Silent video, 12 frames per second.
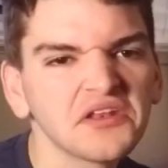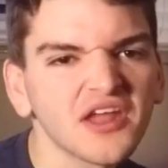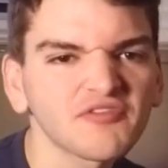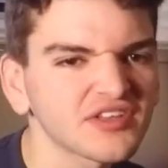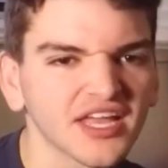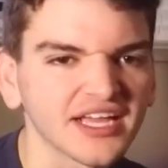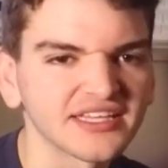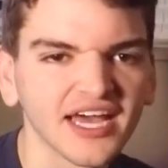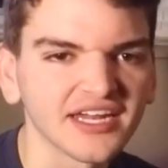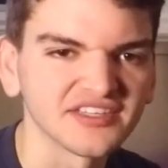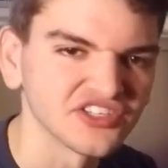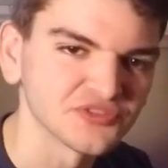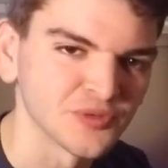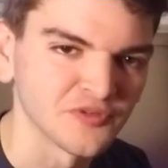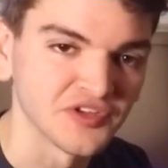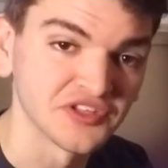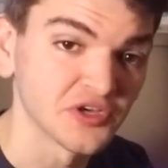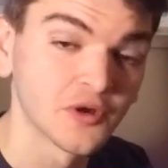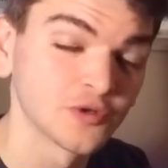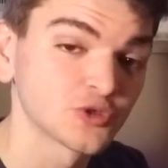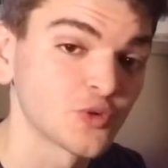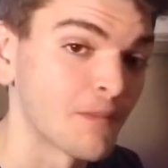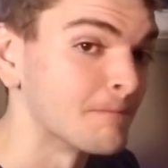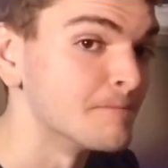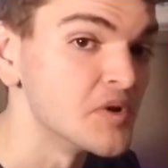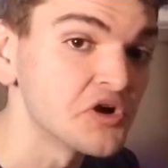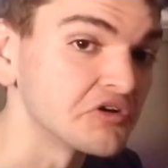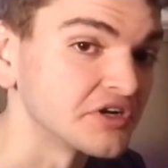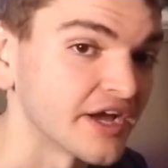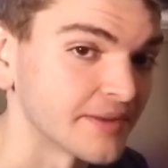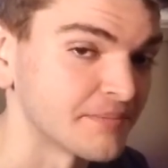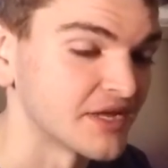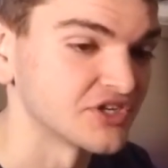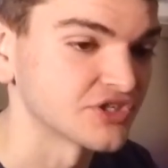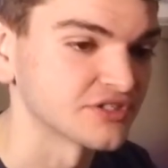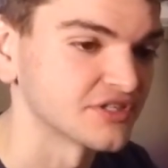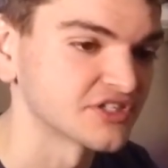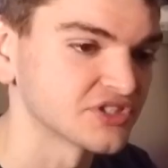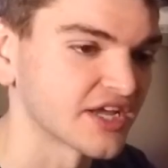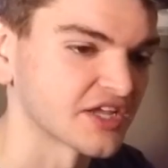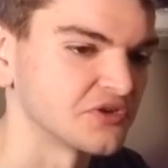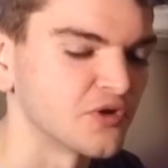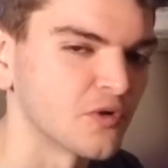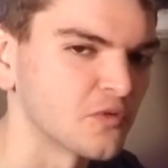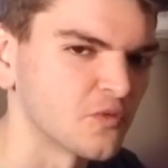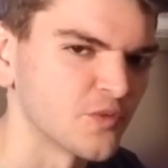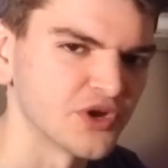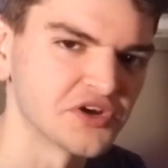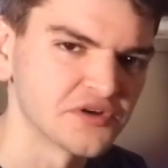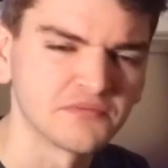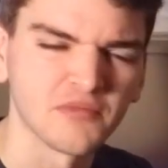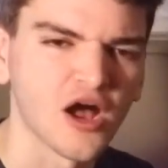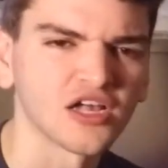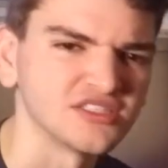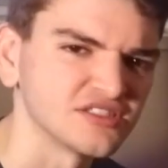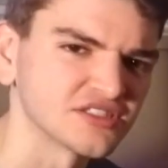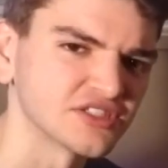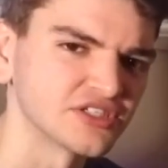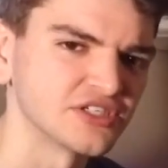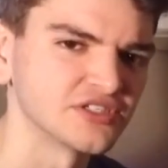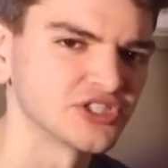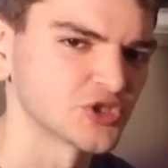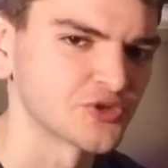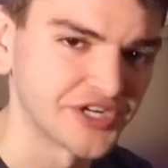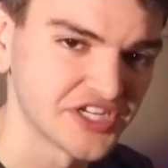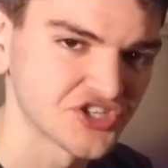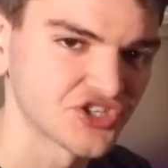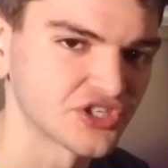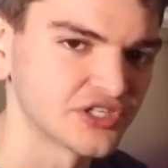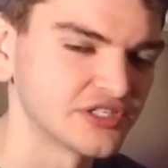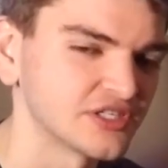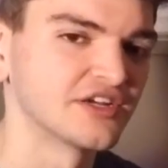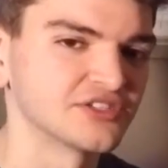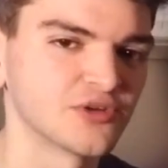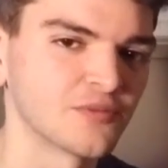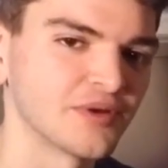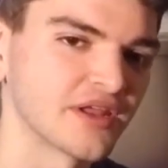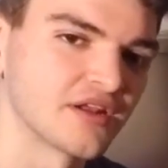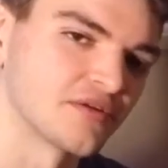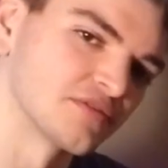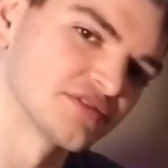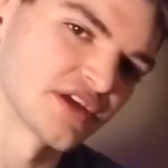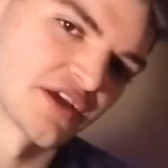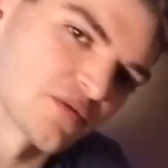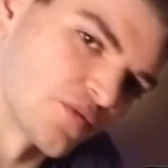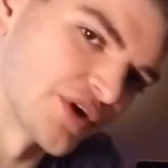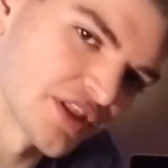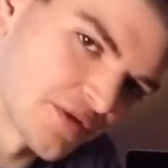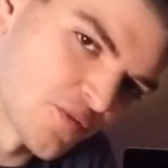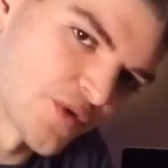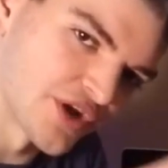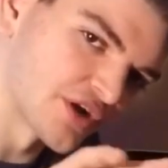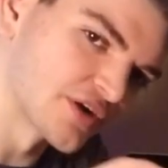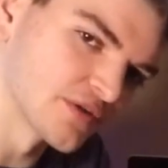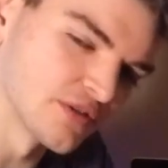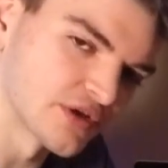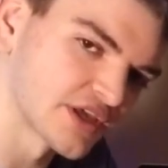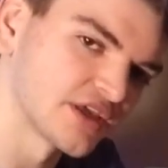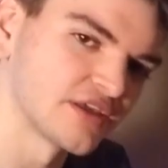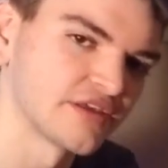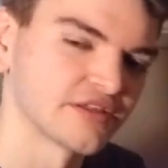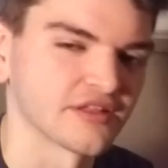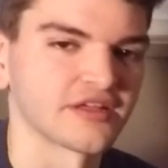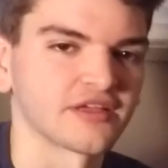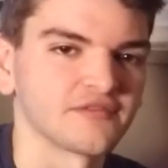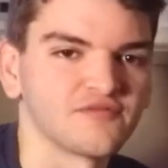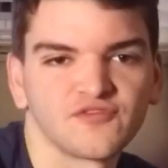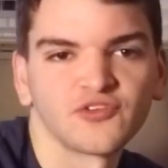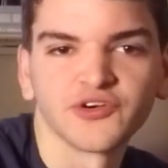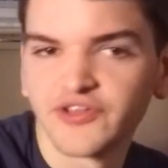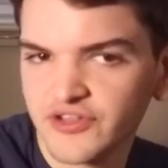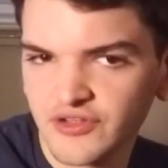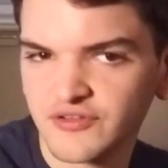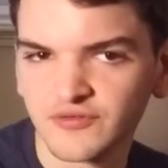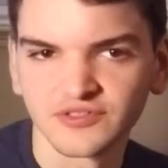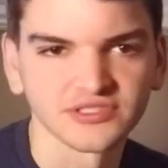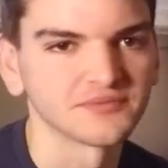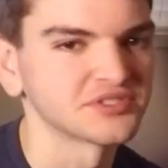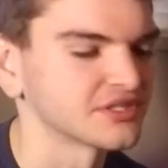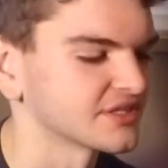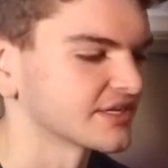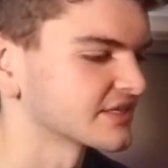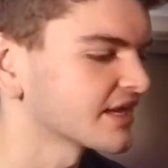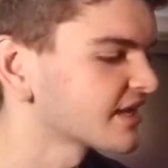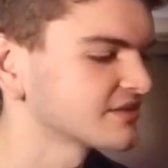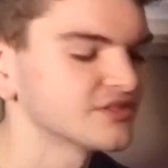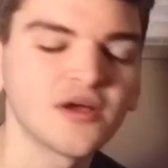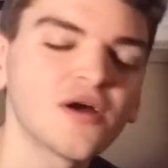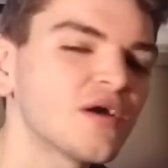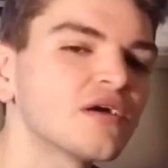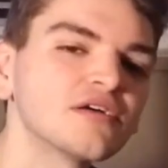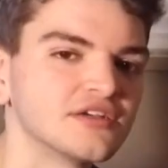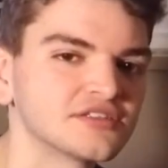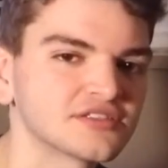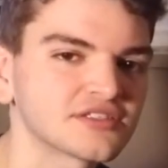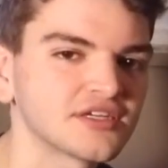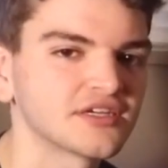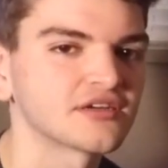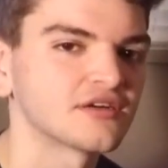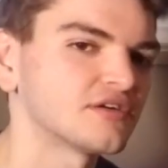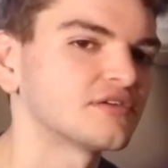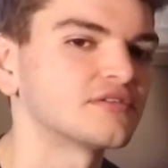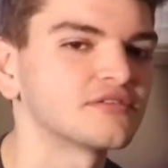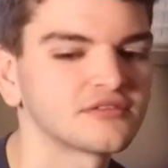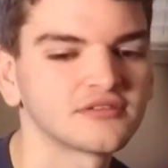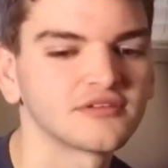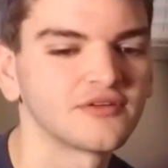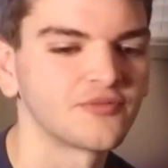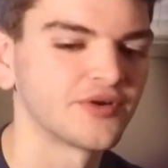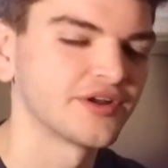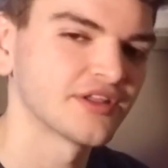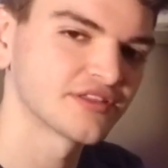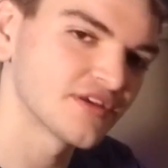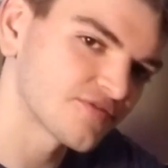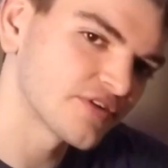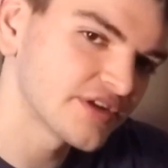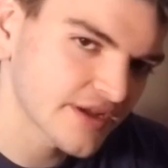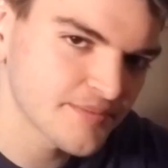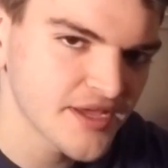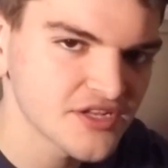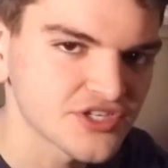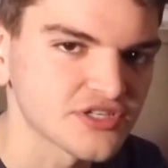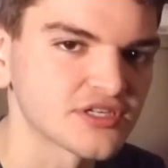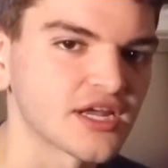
Nothing like that in this movie. They go to a mirror dimension. There's like no weird monsters, creatures. There's nobody who's like really weird looking and like inverted or some shit like that. No, it's just like, oh, we're in a different dimension